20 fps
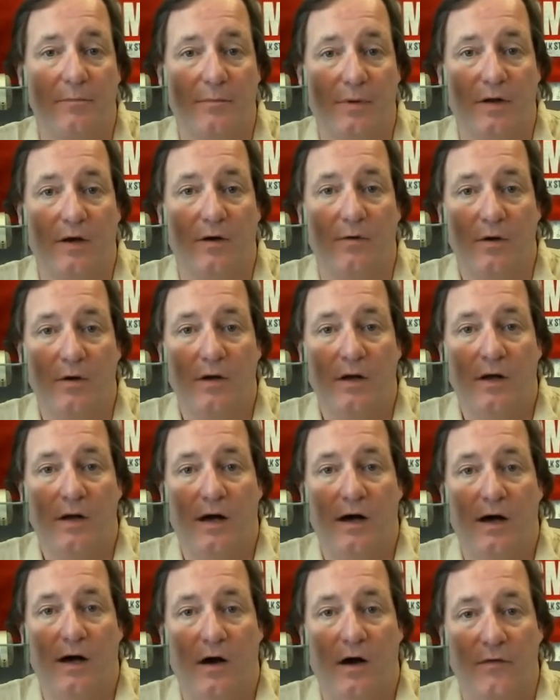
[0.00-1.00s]
below
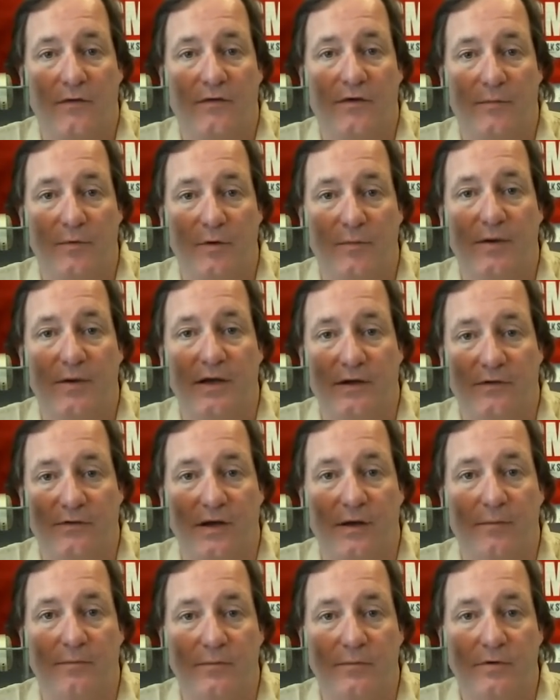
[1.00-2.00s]
uh, on the W B S
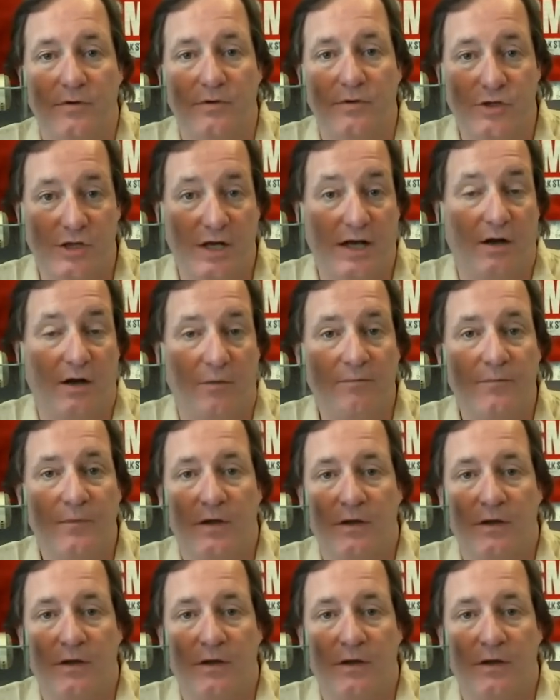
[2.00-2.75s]
M channel.